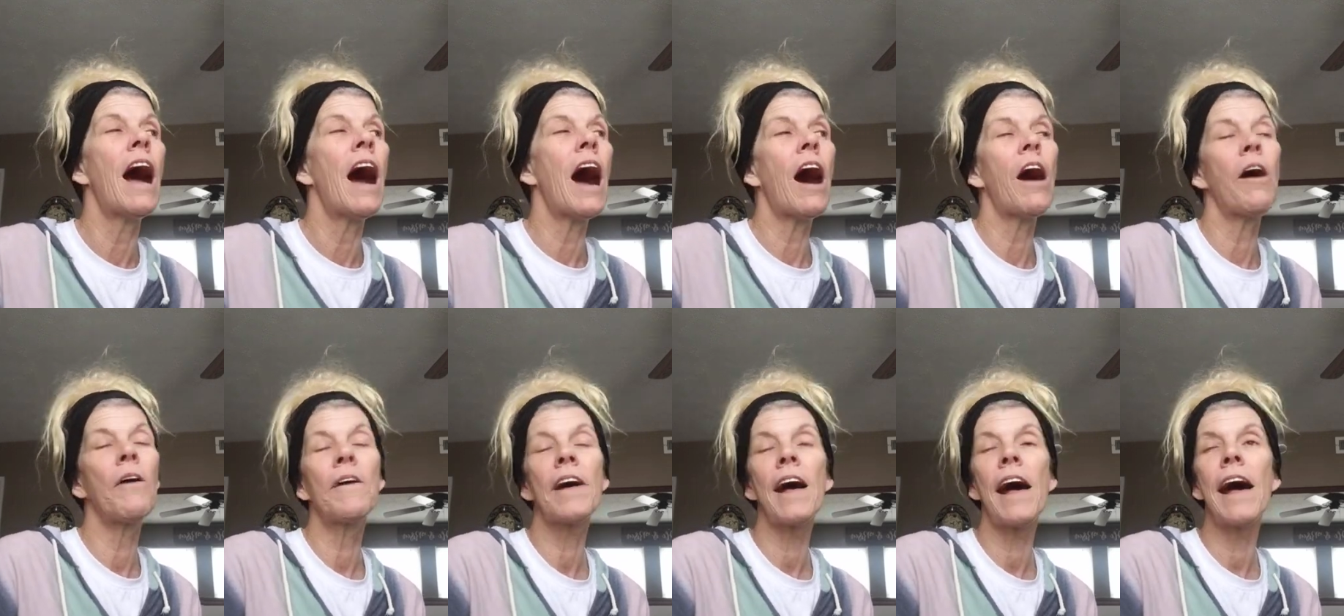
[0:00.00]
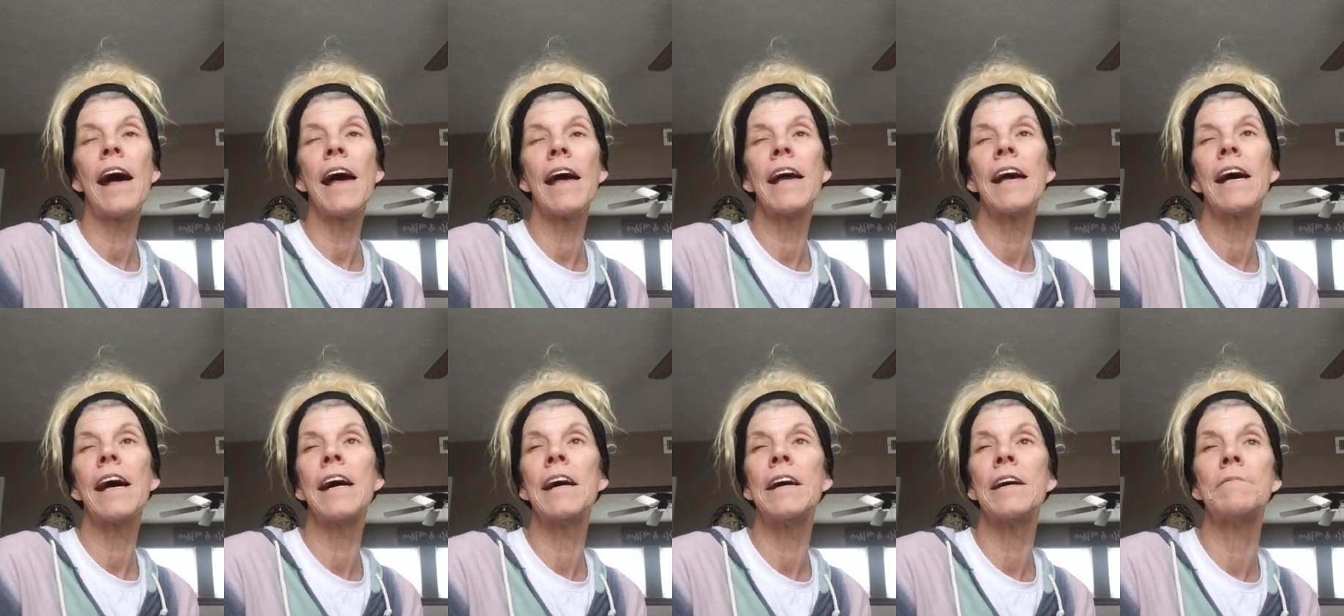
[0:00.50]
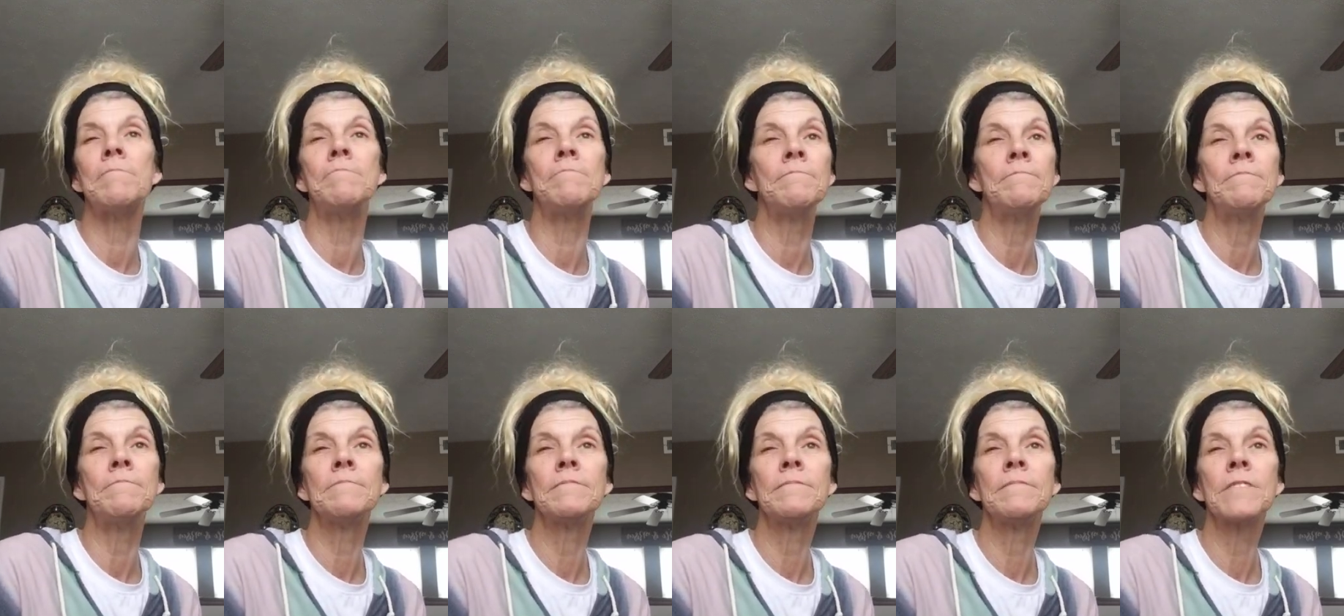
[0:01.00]
Okay, um,
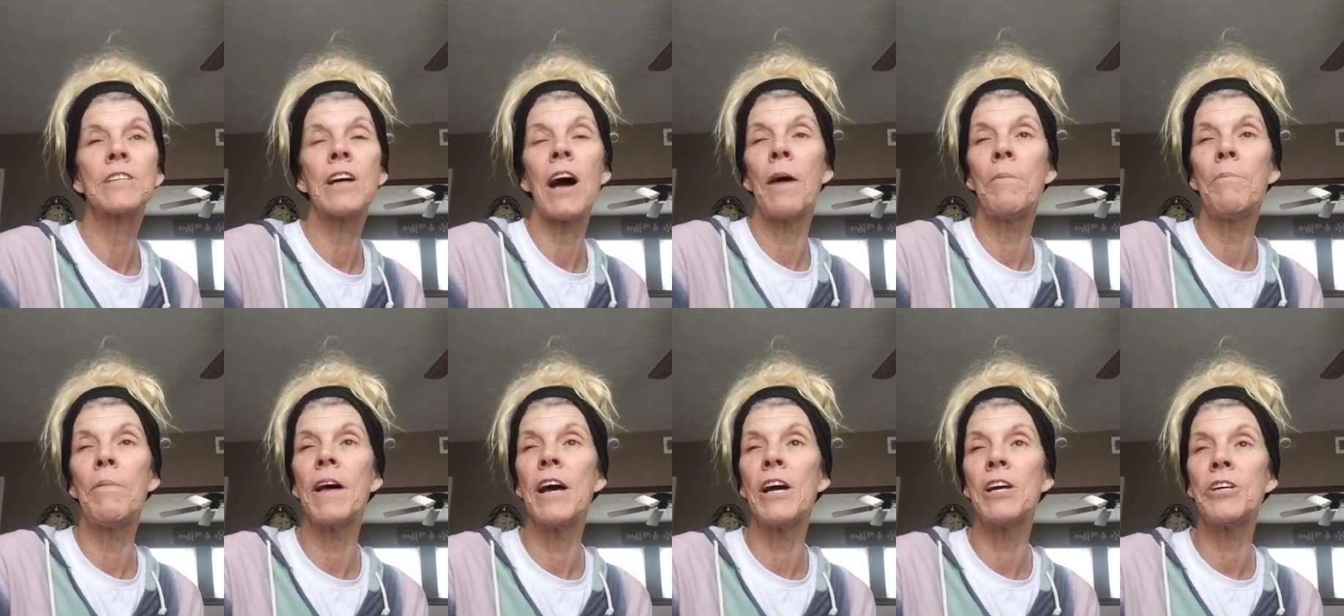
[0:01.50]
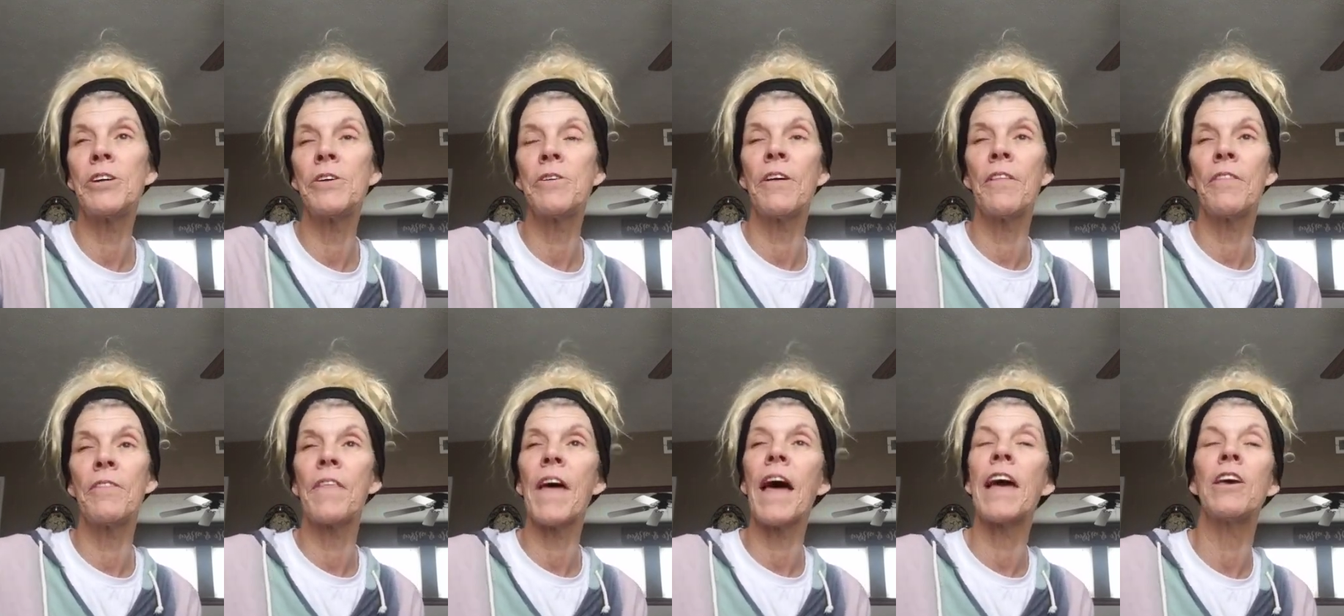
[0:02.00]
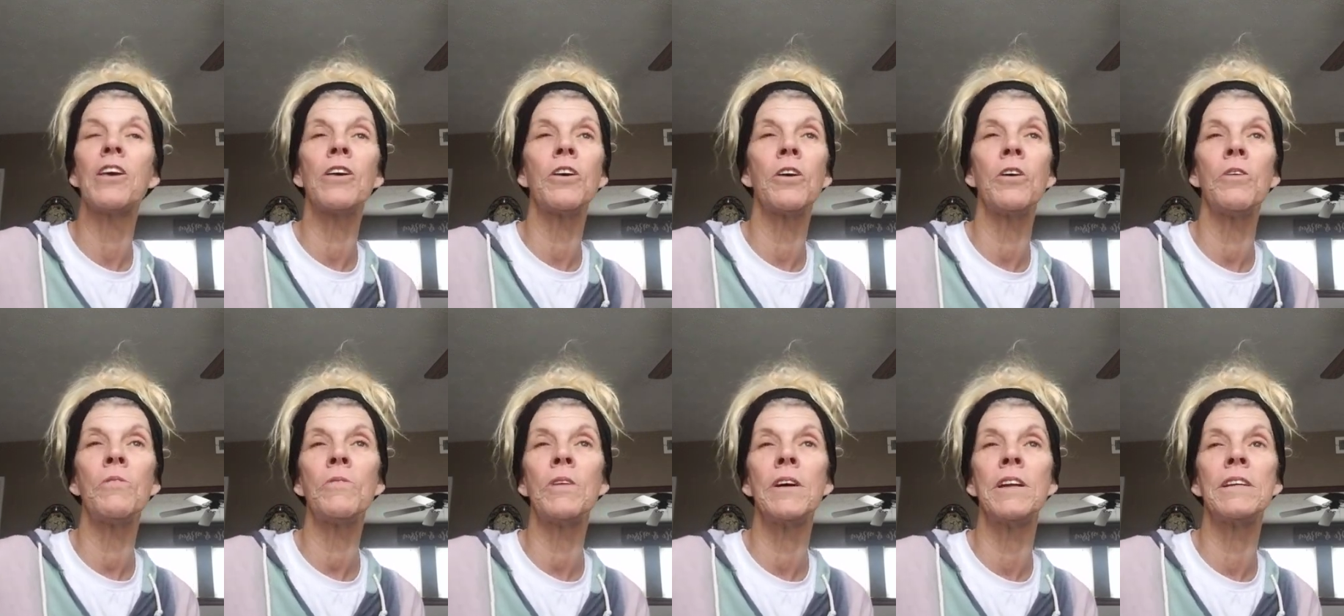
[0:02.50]
God bless you and thank
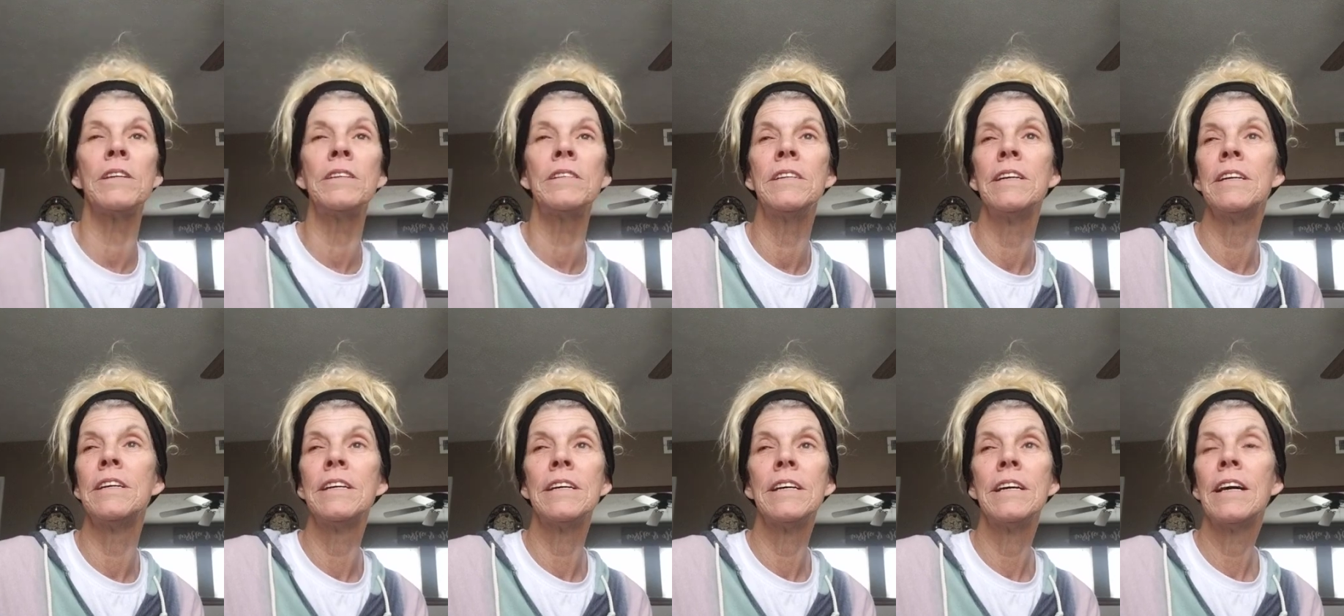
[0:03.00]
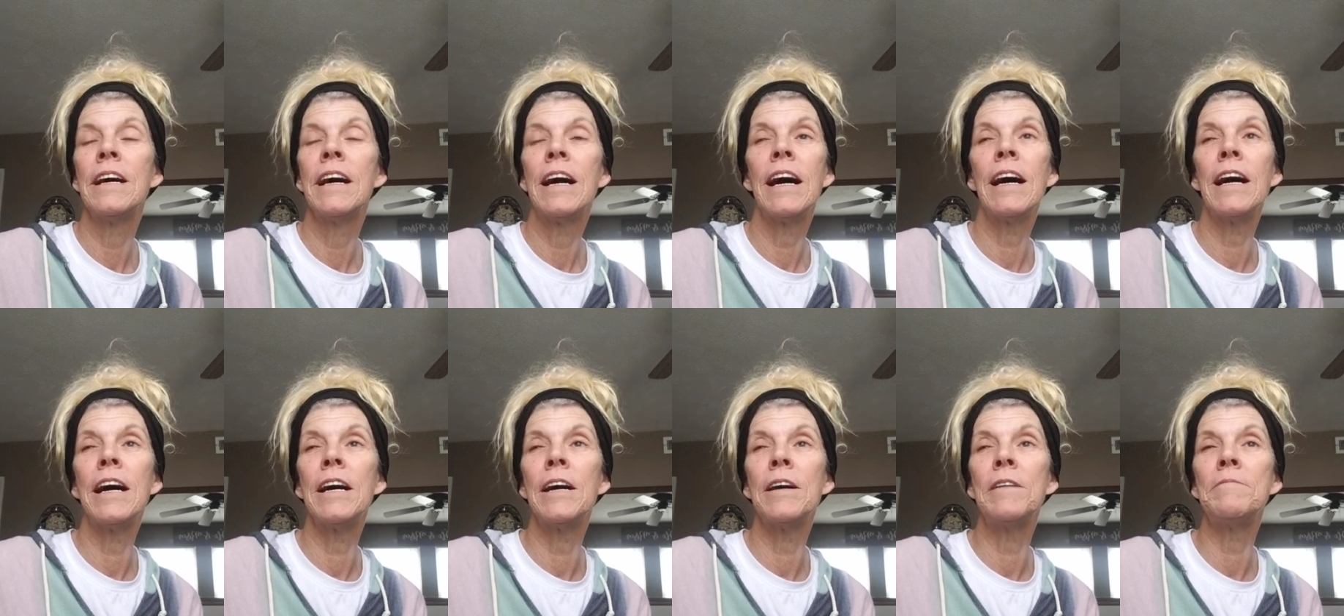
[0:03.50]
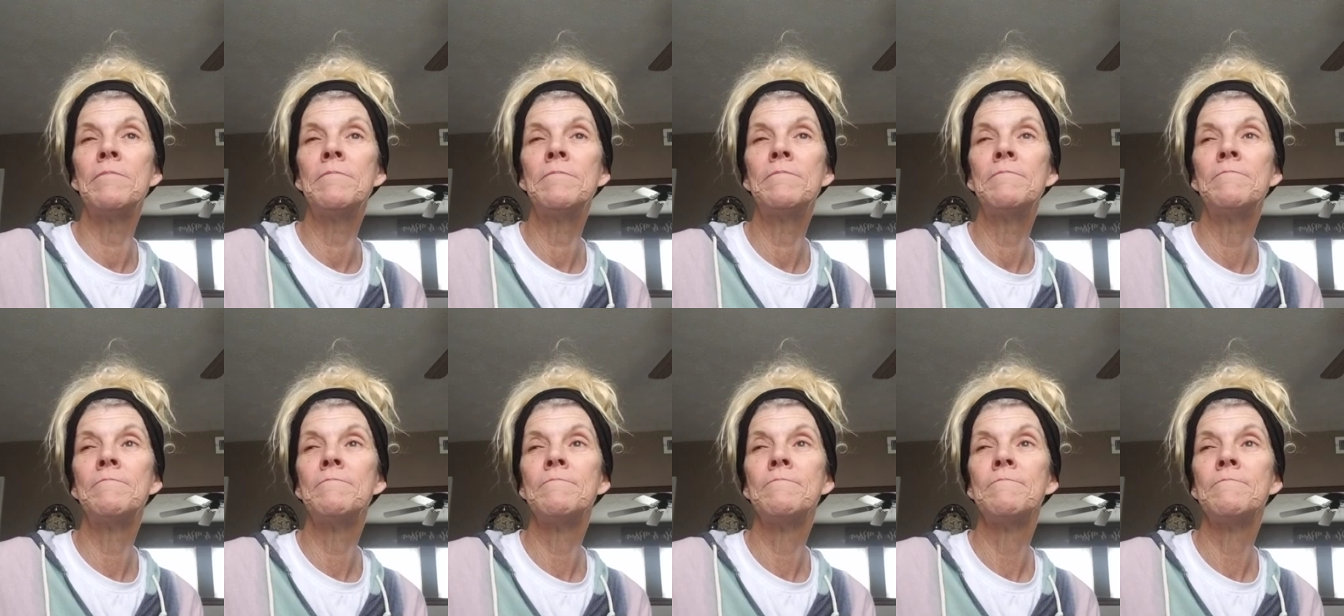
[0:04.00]
you and um,
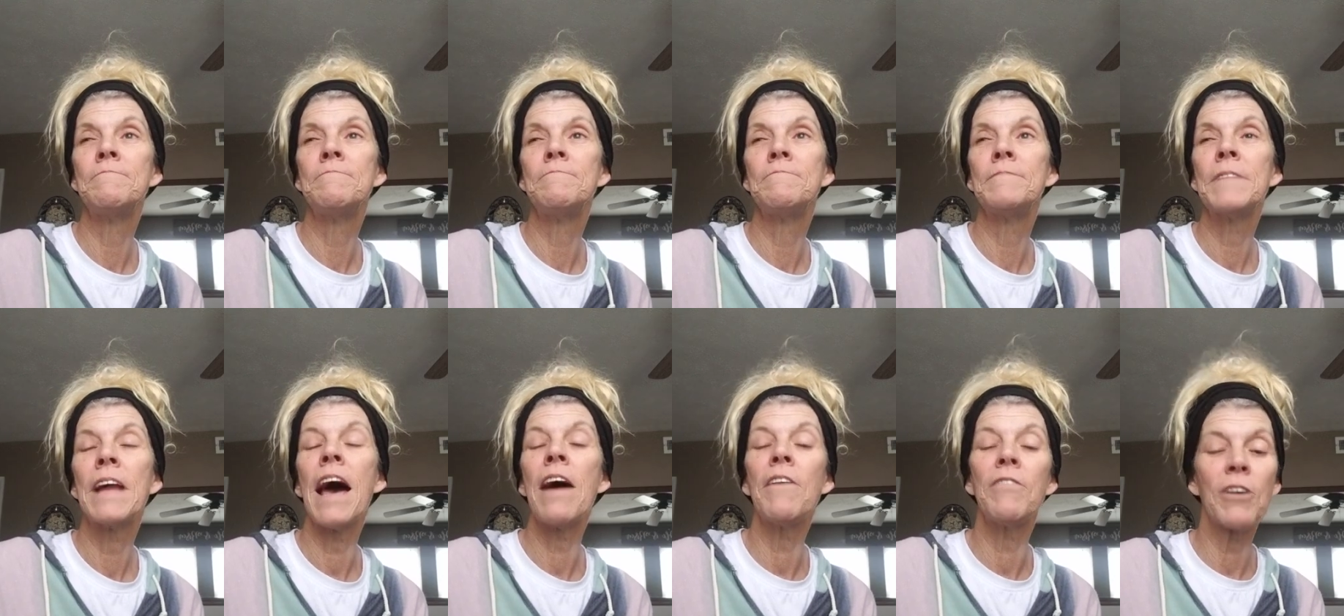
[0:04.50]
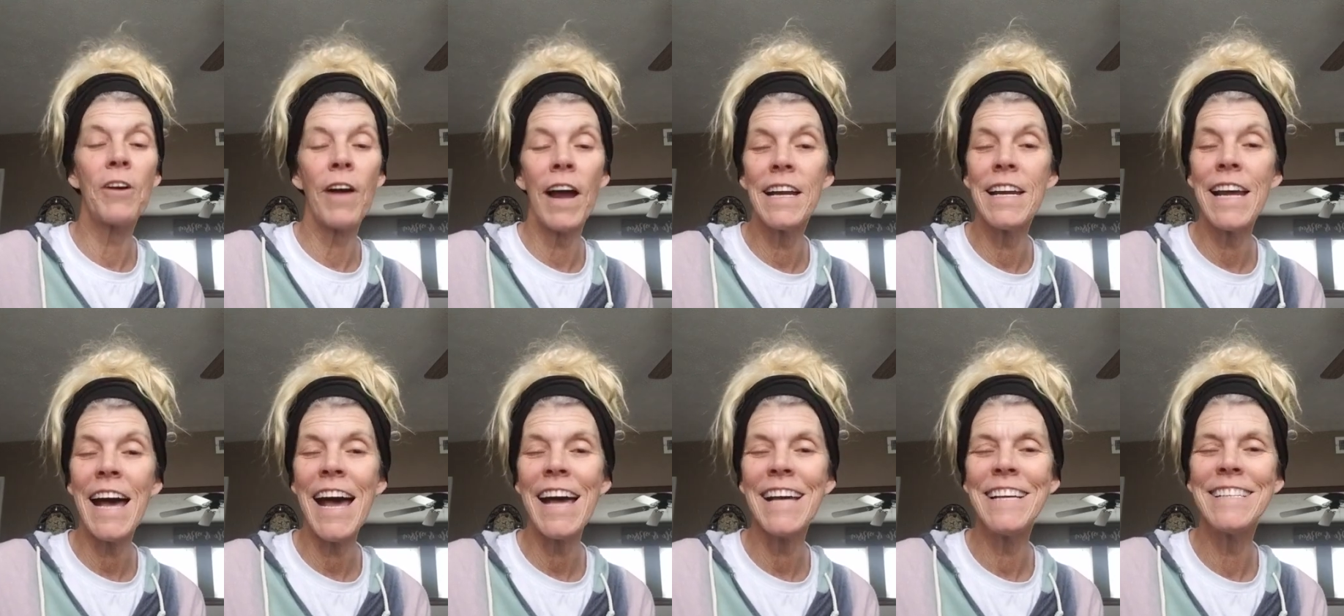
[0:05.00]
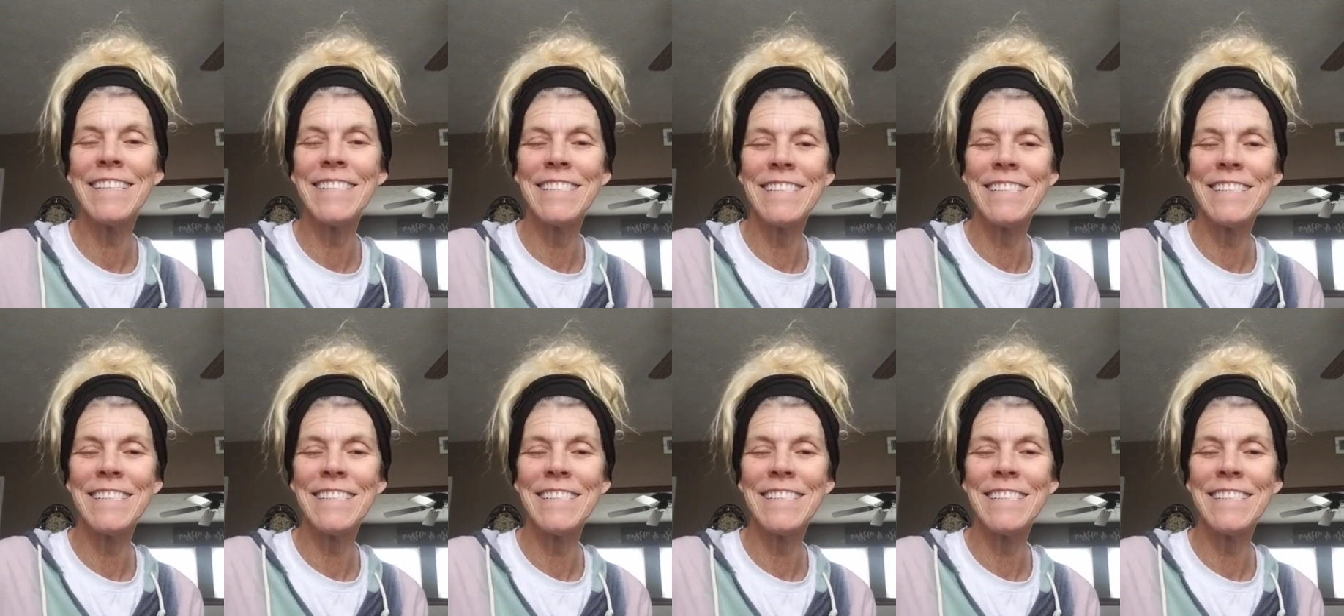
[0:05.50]
have a great day.